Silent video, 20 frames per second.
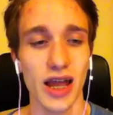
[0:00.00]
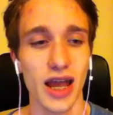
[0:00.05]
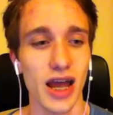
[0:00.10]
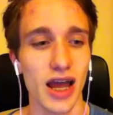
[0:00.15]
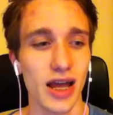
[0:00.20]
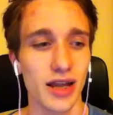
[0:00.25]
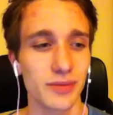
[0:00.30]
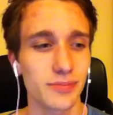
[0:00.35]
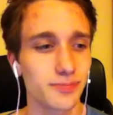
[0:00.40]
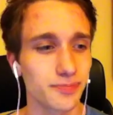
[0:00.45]

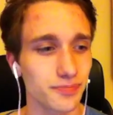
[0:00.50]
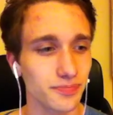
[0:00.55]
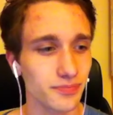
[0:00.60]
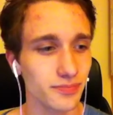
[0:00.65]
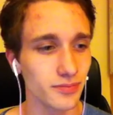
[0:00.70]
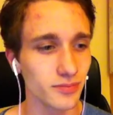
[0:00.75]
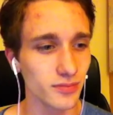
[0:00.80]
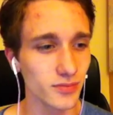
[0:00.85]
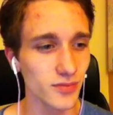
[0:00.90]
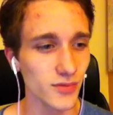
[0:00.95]
And
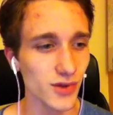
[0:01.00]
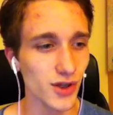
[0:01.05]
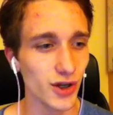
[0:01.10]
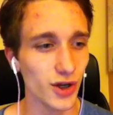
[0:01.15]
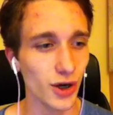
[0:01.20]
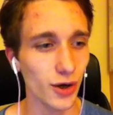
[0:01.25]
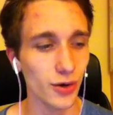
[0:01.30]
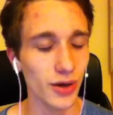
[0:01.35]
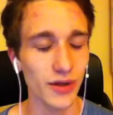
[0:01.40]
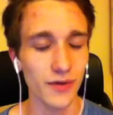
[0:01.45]

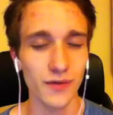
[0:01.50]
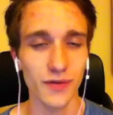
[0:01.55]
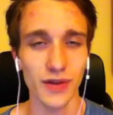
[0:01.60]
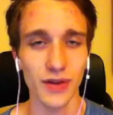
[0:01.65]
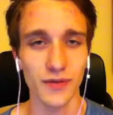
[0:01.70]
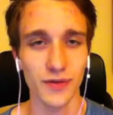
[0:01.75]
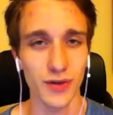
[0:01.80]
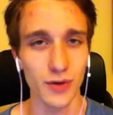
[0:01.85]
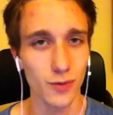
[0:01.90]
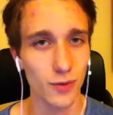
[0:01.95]

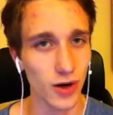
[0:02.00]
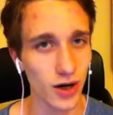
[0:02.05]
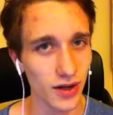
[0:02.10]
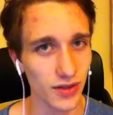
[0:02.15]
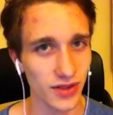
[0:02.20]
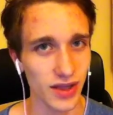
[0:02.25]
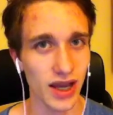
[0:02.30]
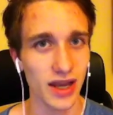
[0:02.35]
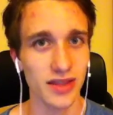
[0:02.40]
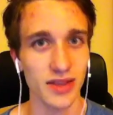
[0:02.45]
if you
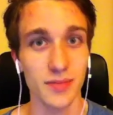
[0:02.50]
want that,